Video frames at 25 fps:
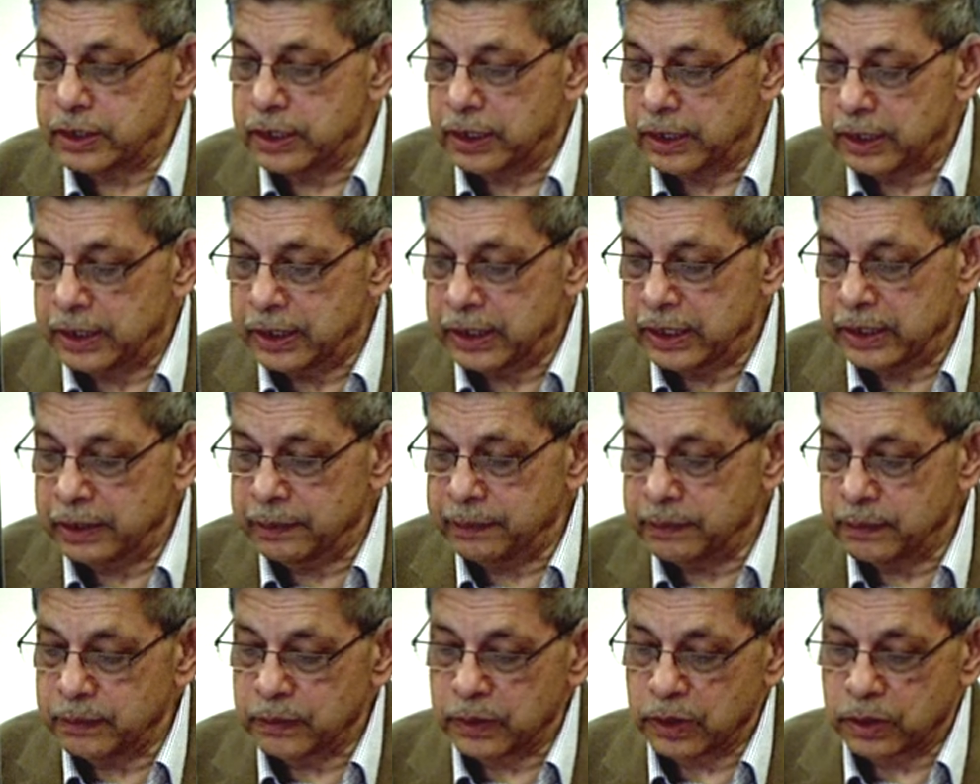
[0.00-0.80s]

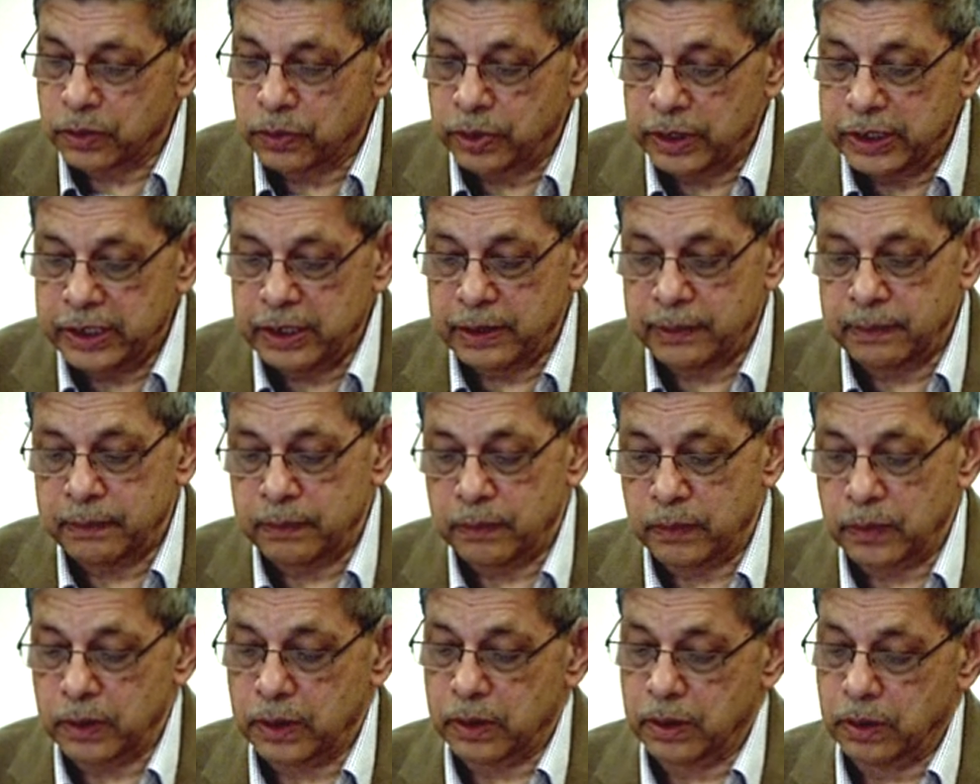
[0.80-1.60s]
time,
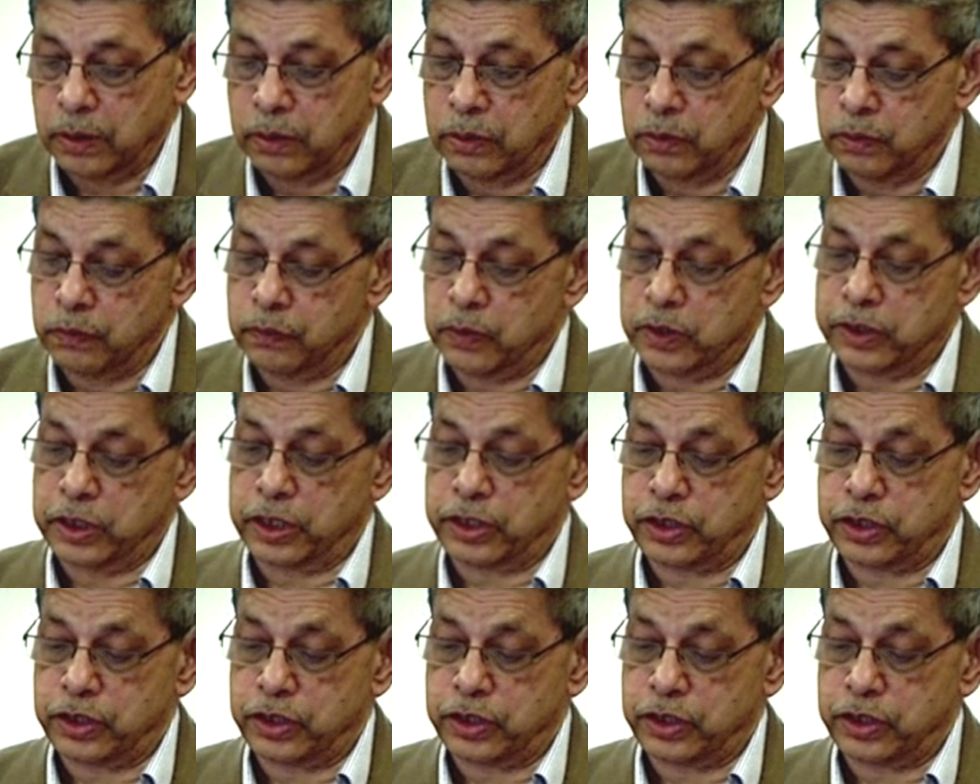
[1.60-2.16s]
Quilliam, who was